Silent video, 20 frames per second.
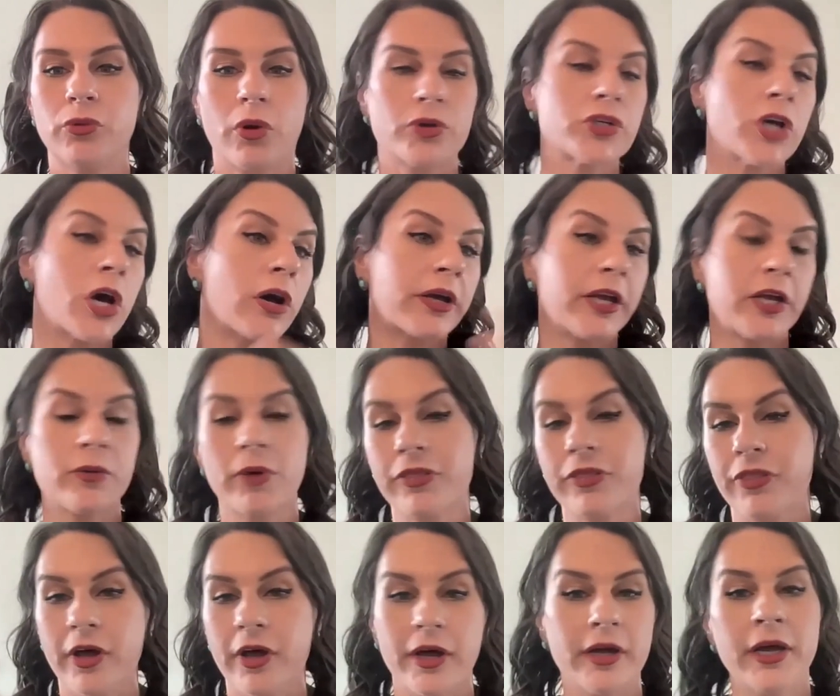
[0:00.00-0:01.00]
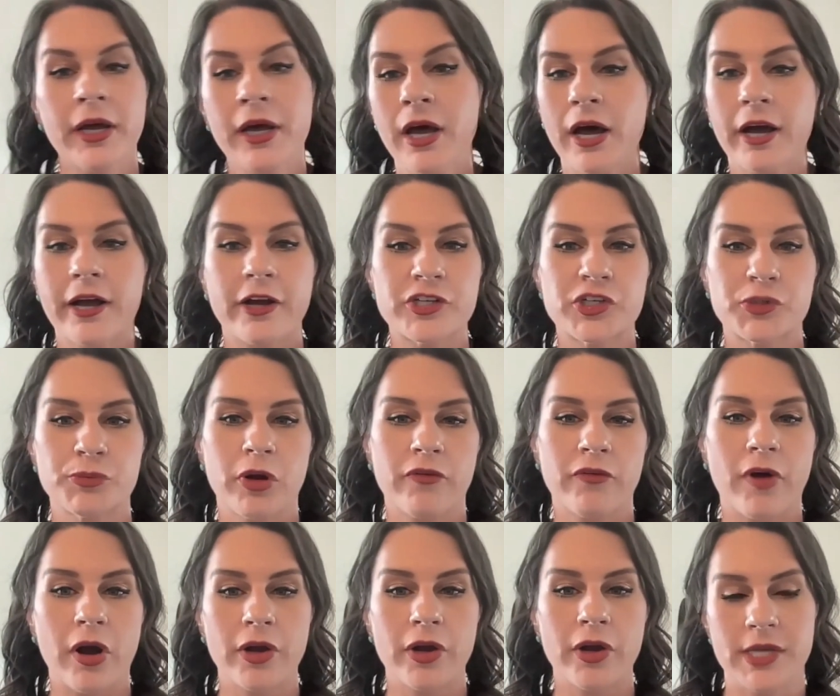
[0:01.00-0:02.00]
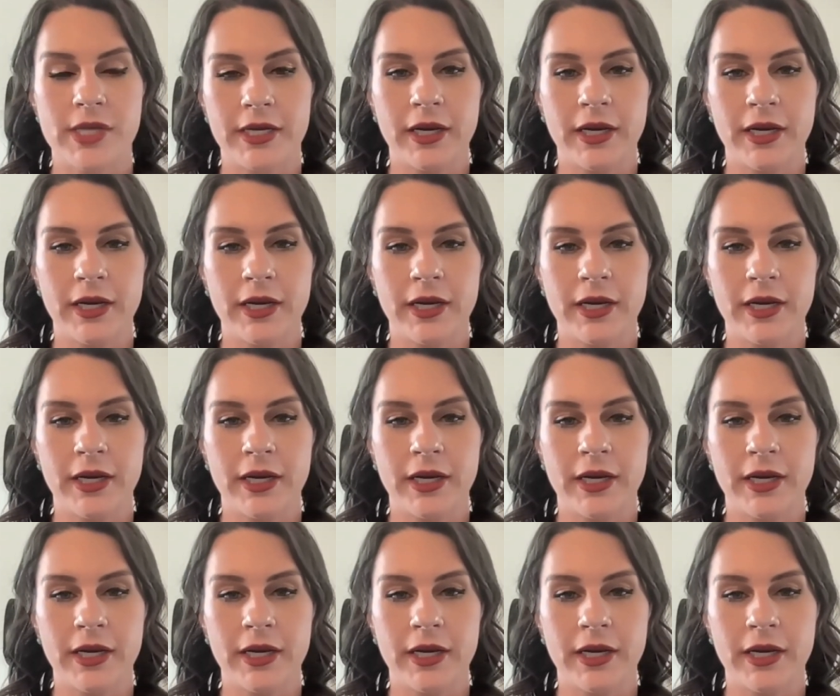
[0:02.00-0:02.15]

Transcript: or talking with a customer of ours.